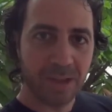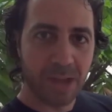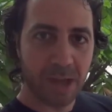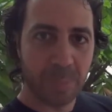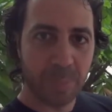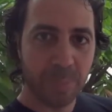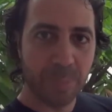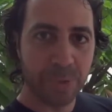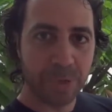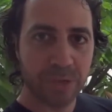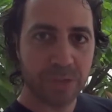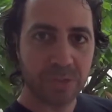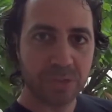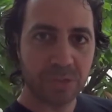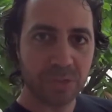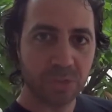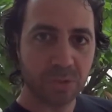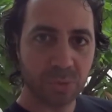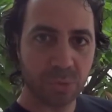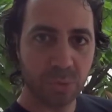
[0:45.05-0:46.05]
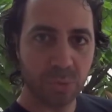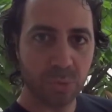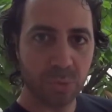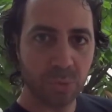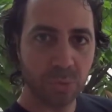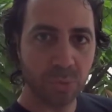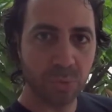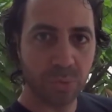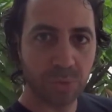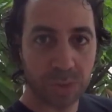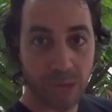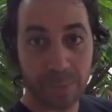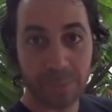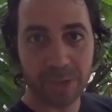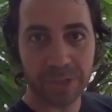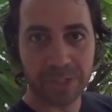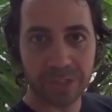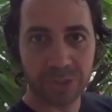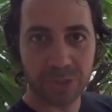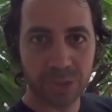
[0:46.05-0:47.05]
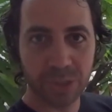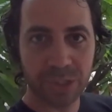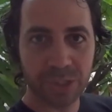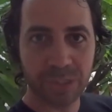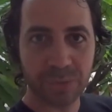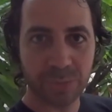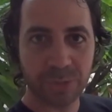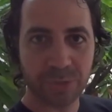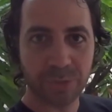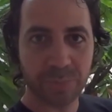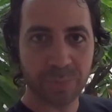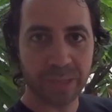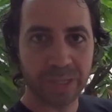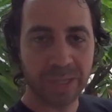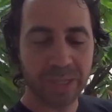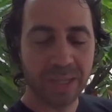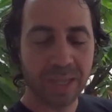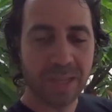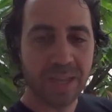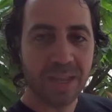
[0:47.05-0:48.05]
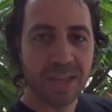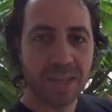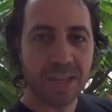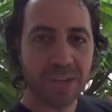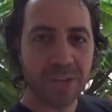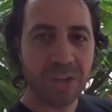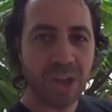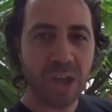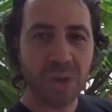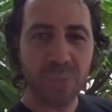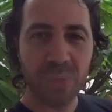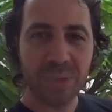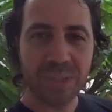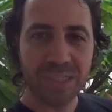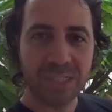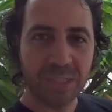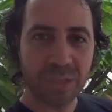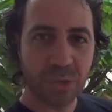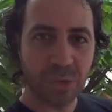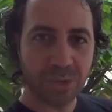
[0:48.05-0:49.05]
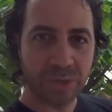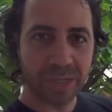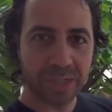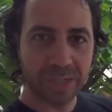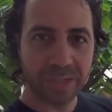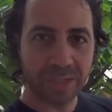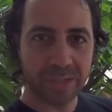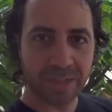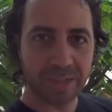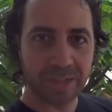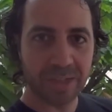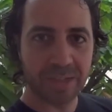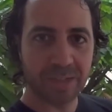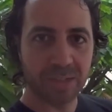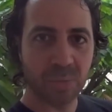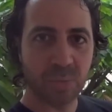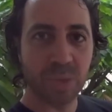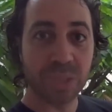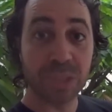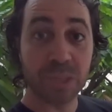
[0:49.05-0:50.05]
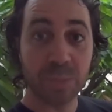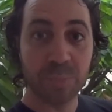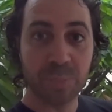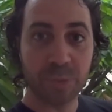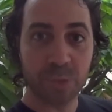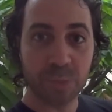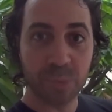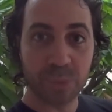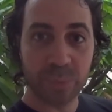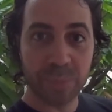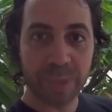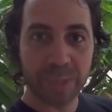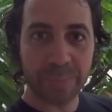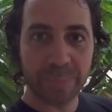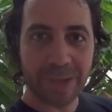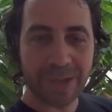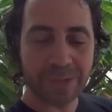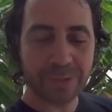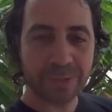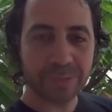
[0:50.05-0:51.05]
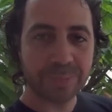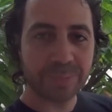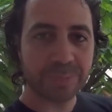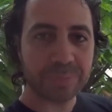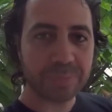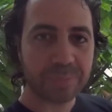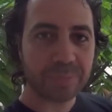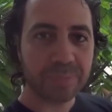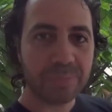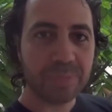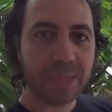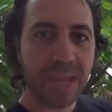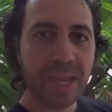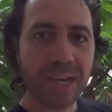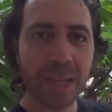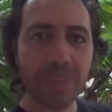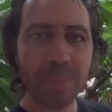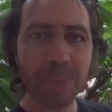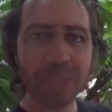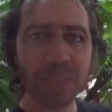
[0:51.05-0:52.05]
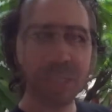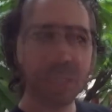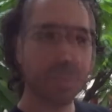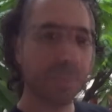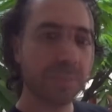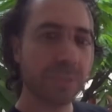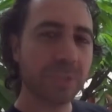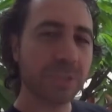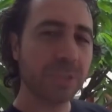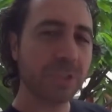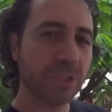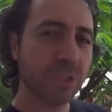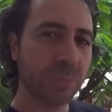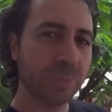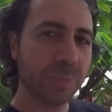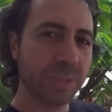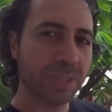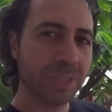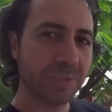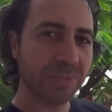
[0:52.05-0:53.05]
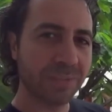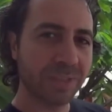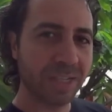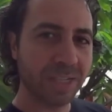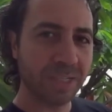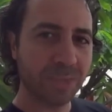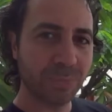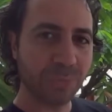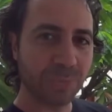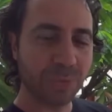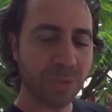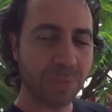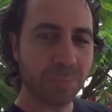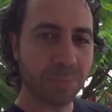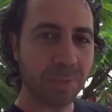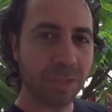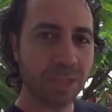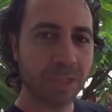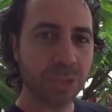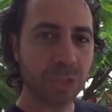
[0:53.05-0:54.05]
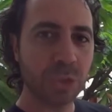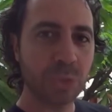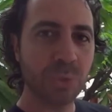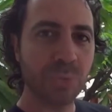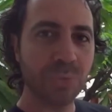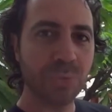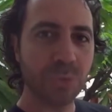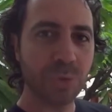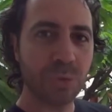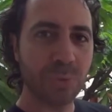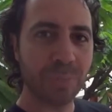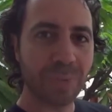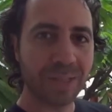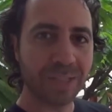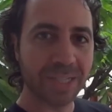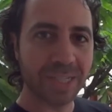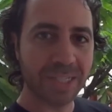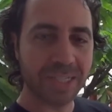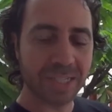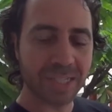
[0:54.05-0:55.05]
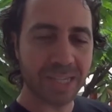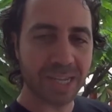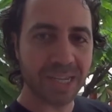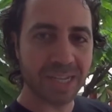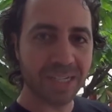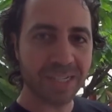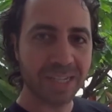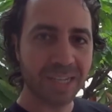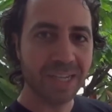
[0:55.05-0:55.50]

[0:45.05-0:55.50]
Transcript: a book to come on this journey with me, not really knowing what the book would be about. And I picked up Serpent of Light from Jumlo Malchizedek.